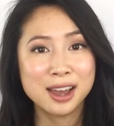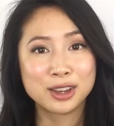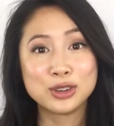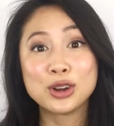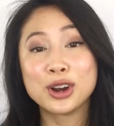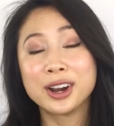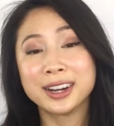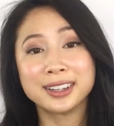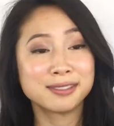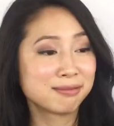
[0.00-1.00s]

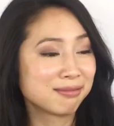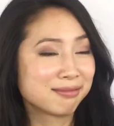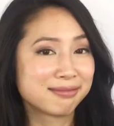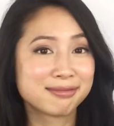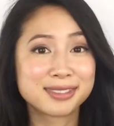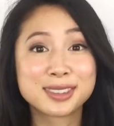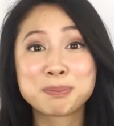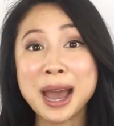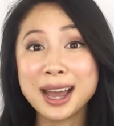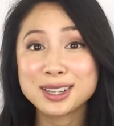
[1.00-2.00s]
your
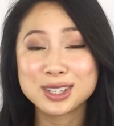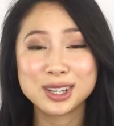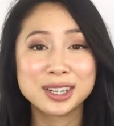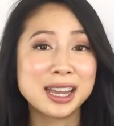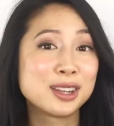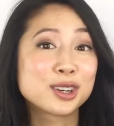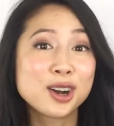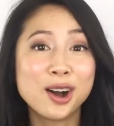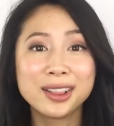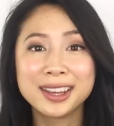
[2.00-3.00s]
passion and your
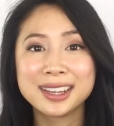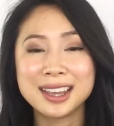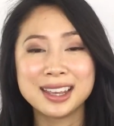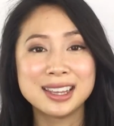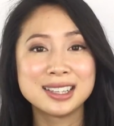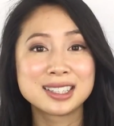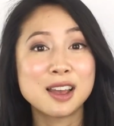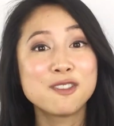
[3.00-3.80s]
calling is